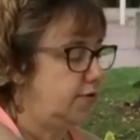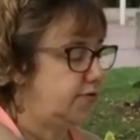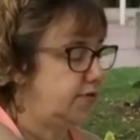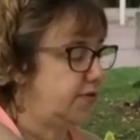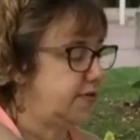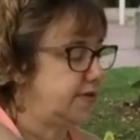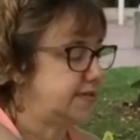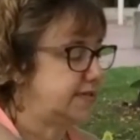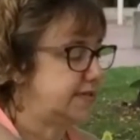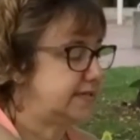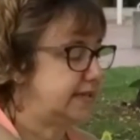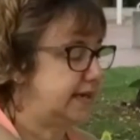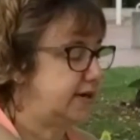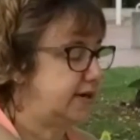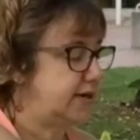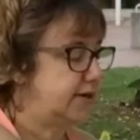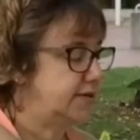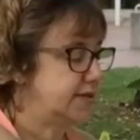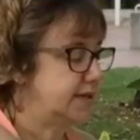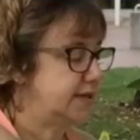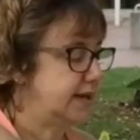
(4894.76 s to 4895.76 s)
for the
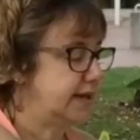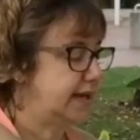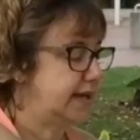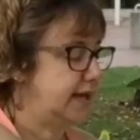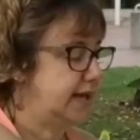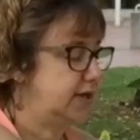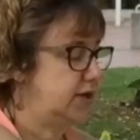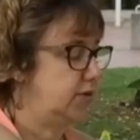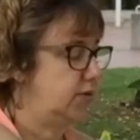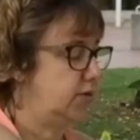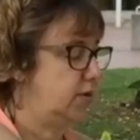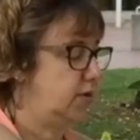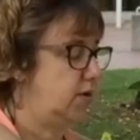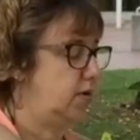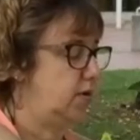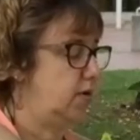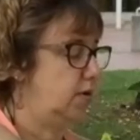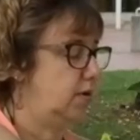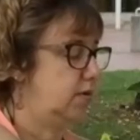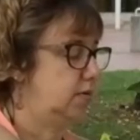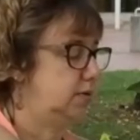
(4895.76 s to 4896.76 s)
centers. And again, you
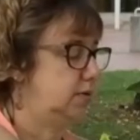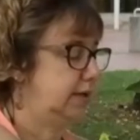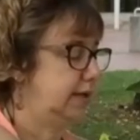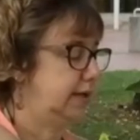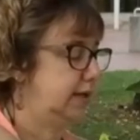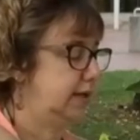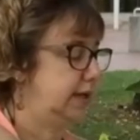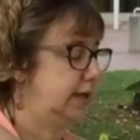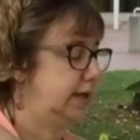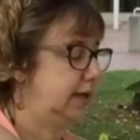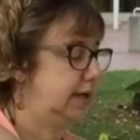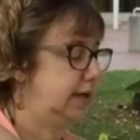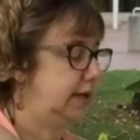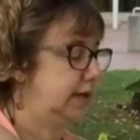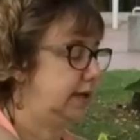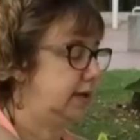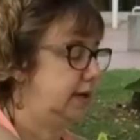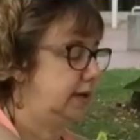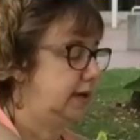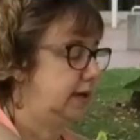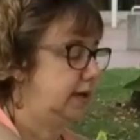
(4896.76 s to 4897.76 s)
only need